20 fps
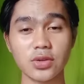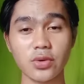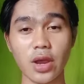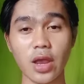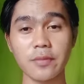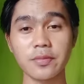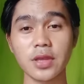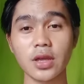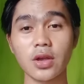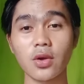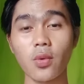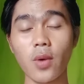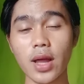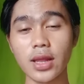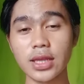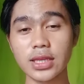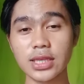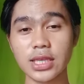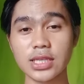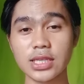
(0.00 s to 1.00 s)
qualities
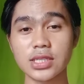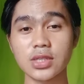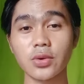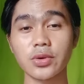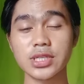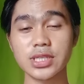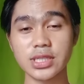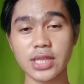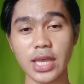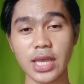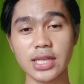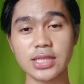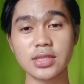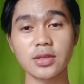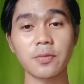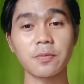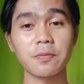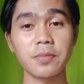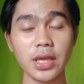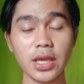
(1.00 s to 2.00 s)
or states of being
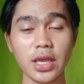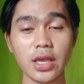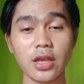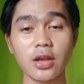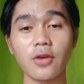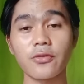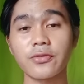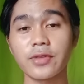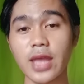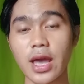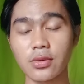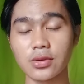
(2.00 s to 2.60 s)
of nouns.